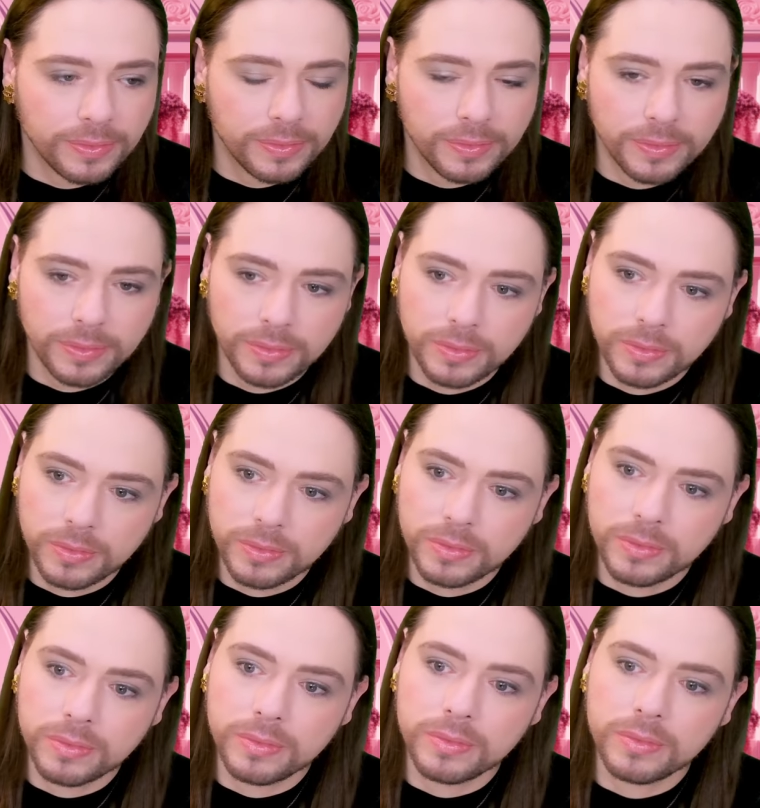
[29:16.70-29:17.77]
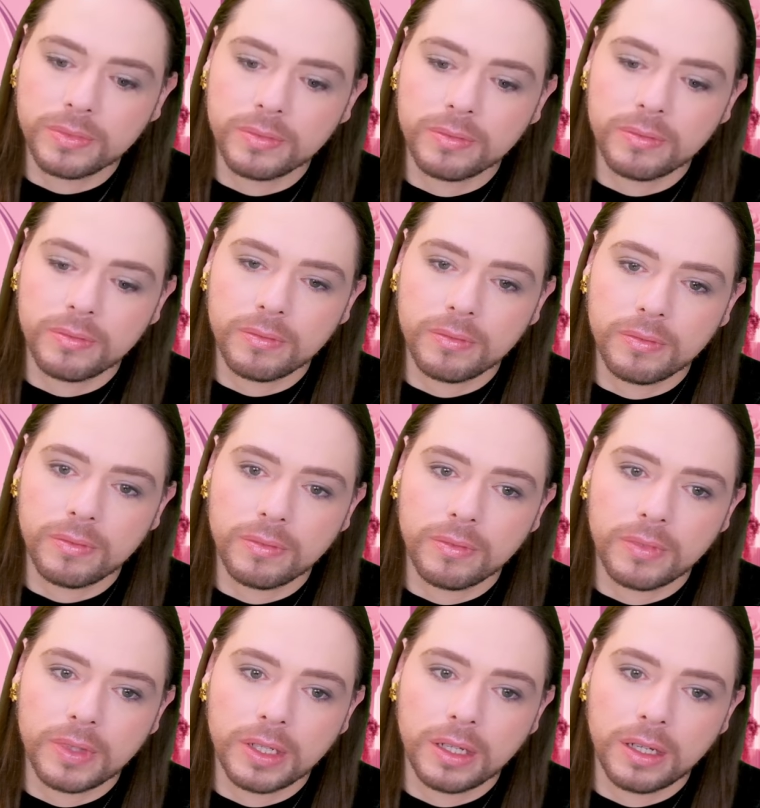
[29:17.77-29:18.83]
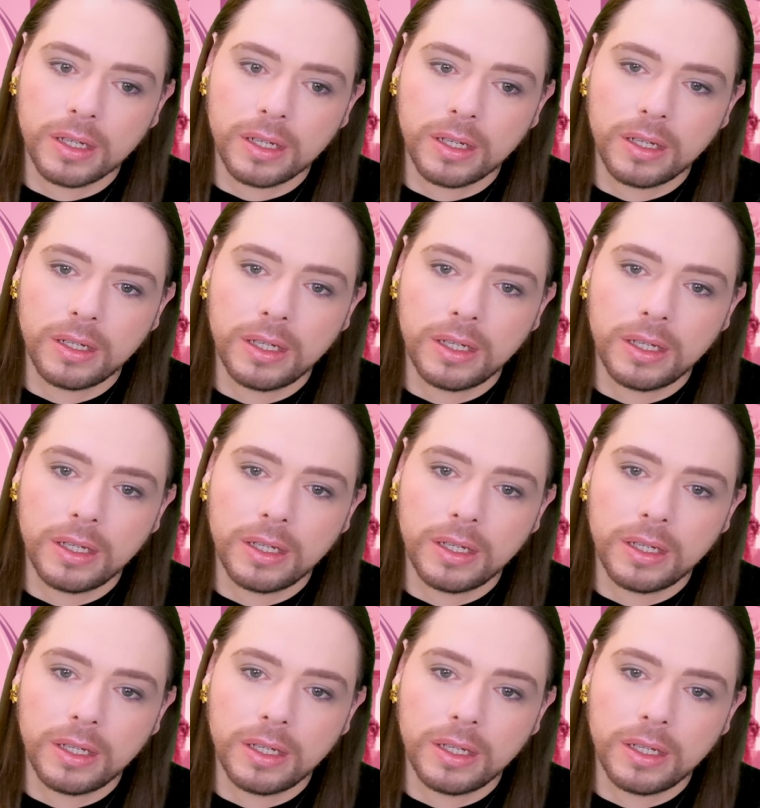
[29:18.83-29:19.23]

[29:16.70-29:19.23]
Nothing is said.